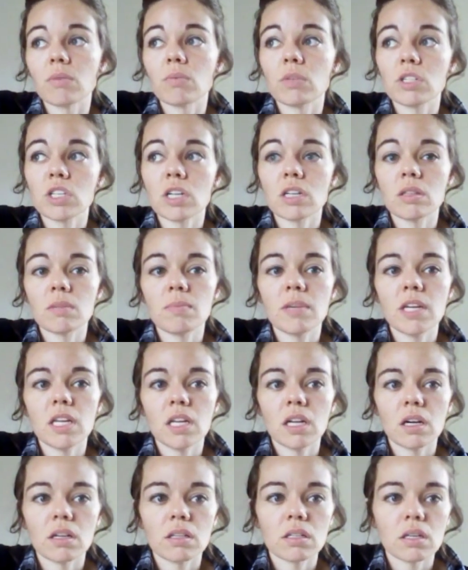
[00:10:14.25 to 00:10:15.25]
Which at the
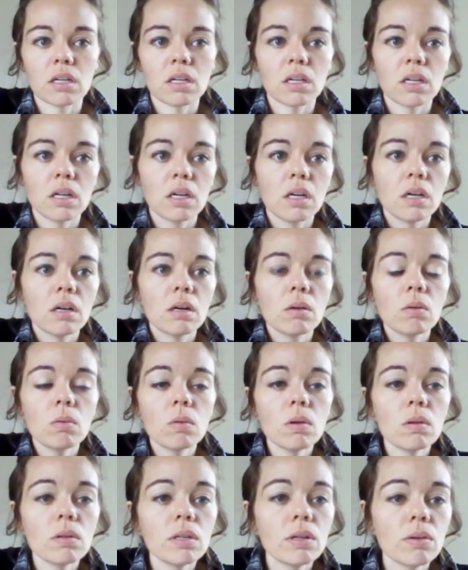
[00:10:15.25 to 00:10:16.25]
beginning I thought,
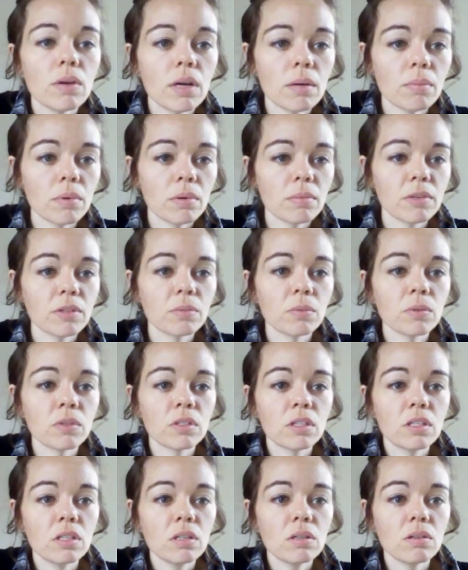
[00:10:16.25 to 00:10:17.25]
holy crap, what am I supposed
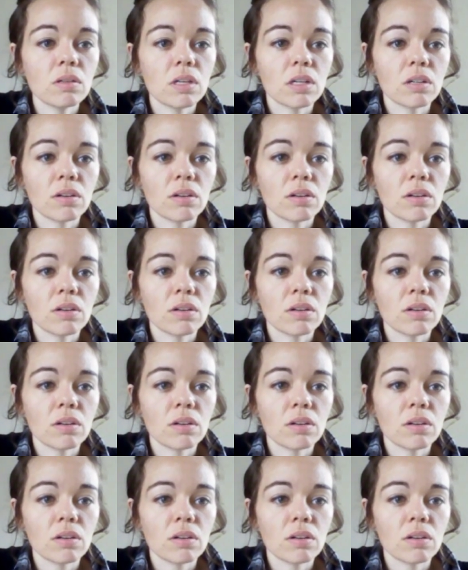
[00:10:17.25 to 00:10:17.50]
to do?